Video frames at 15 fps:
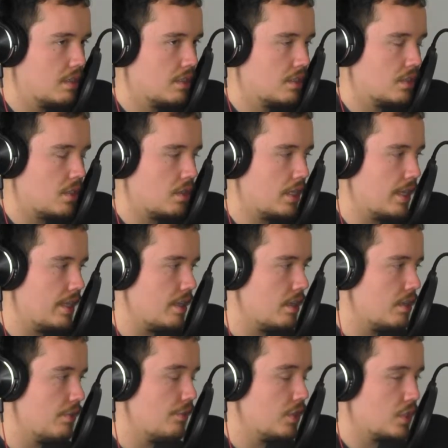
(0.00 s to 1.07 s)
So like
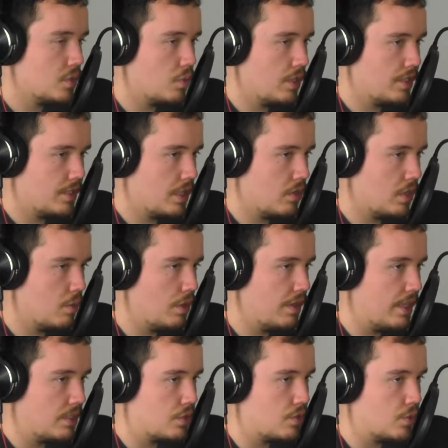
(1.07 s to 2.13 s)
the first one is the only one
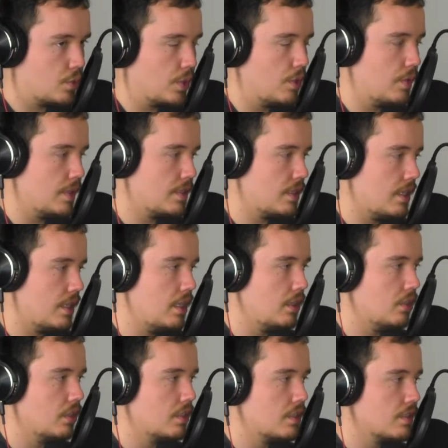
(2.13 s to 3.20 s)
that's true. It's like he
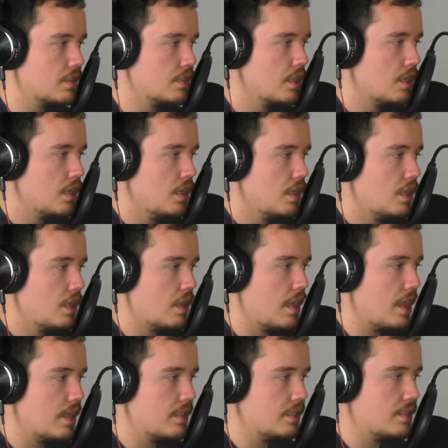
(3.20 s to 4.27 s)
learns
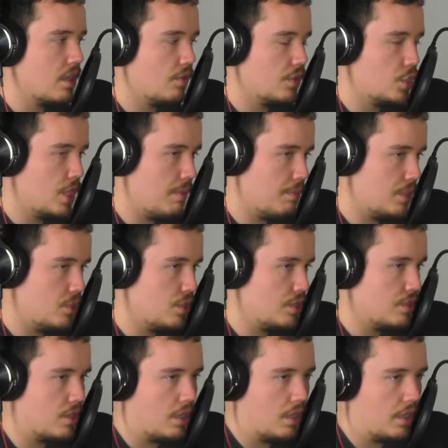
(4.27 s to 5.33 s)
that his selfish
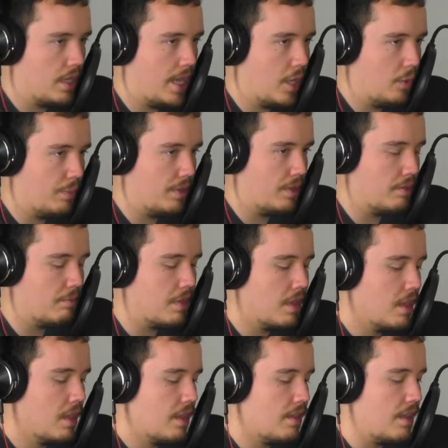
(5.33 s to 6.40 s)
ambitions aren't going to help him,
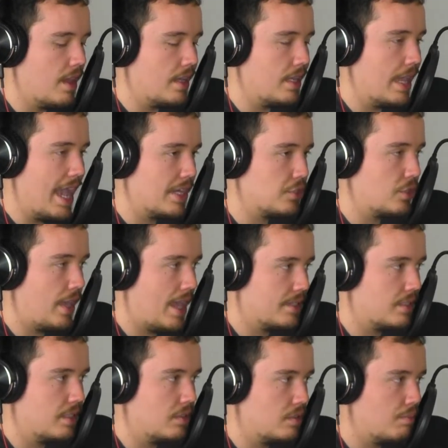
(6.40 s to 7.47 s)
that he actually has
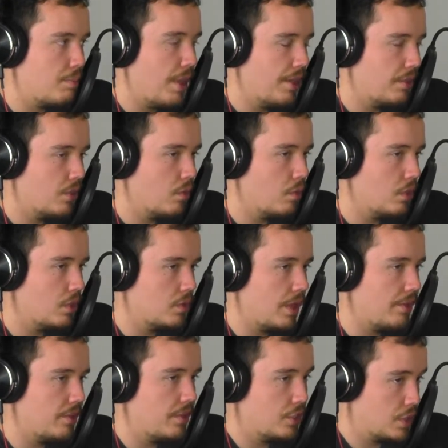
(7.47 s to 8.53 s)
to better the world rather than